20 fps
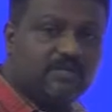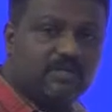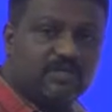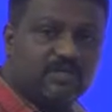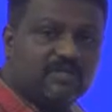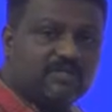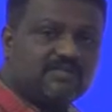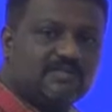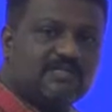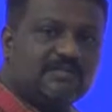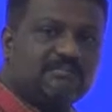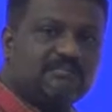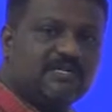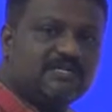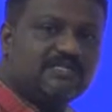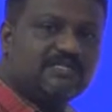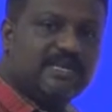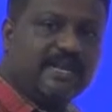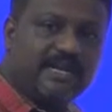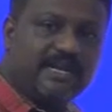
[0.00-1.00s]
took the
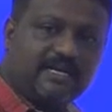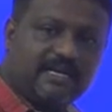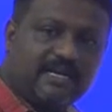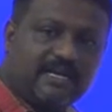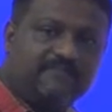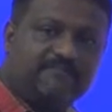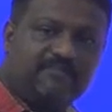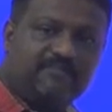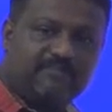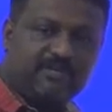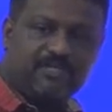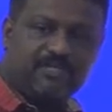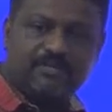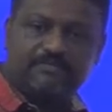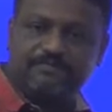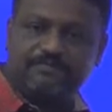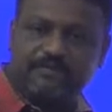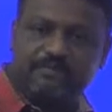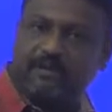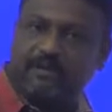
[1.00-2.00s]
segment selector
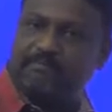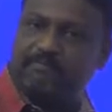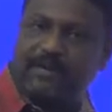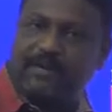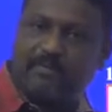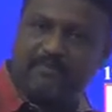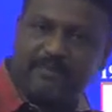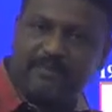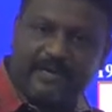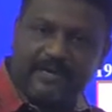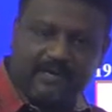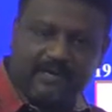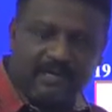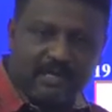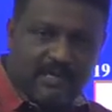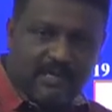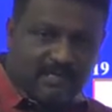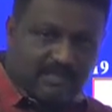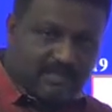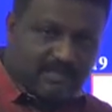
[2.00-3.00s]
information from appropriate
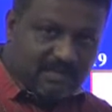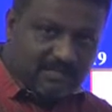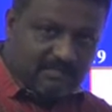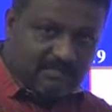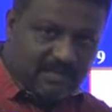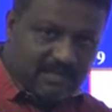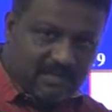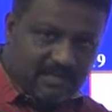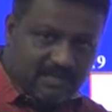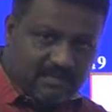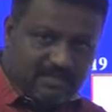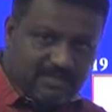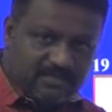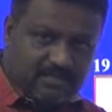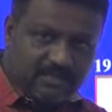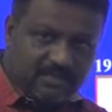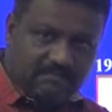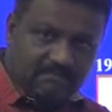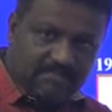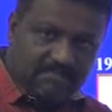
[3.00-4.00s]
segment
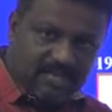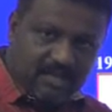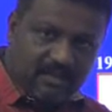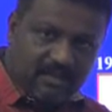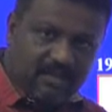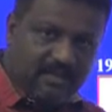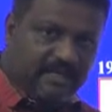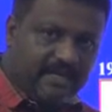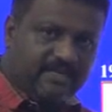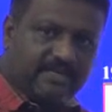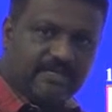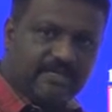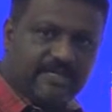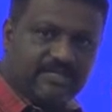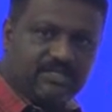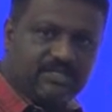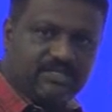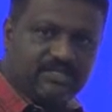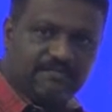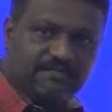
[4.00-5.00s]
register. Later it
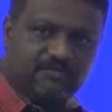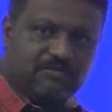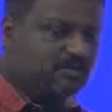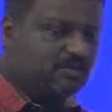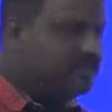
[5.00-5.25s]
is shift to